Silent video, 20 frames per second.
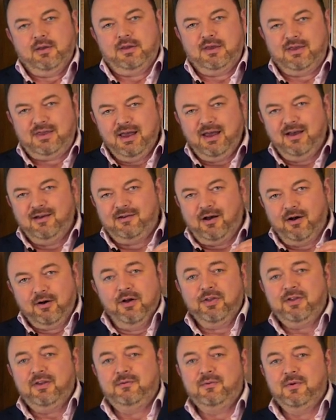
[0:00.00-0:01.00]
The thing is, I
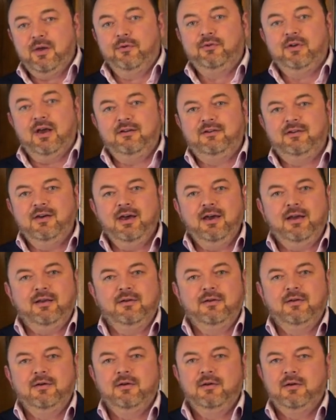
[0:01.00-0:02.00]
got this when I was
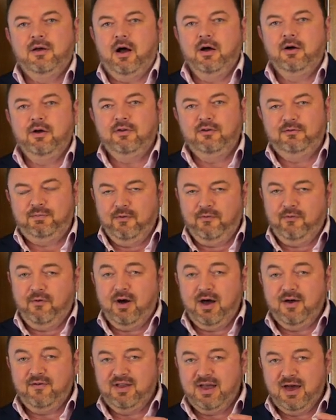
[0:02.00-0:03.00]
18. I got this
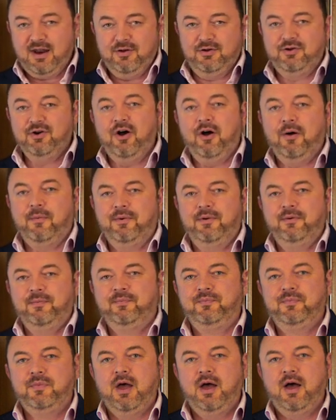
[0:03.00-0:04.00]
before I even had a job.
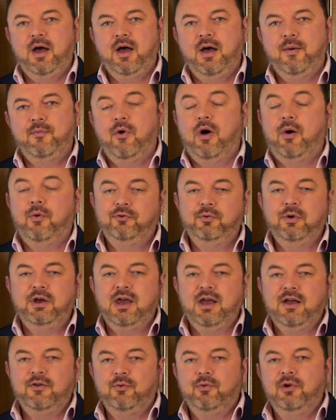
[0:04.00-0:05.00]
Well, I was
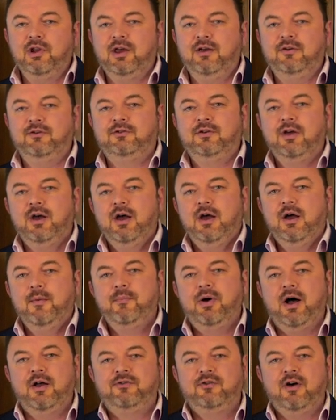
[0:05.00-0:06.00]
working at Woolies
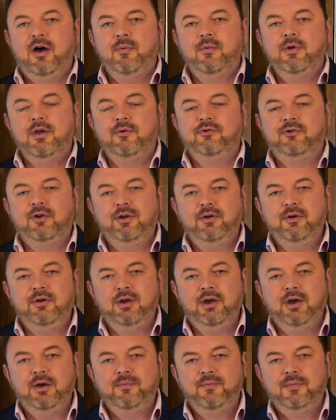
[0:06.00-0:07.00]
part-time when I was at
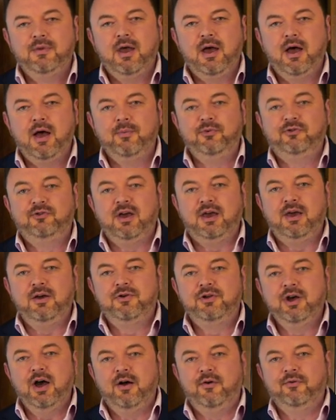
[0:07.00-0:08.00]
uni, stacking
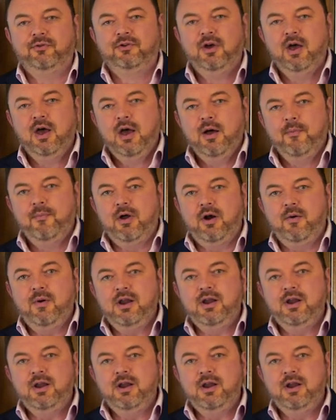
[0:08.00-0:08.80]
shelves. But I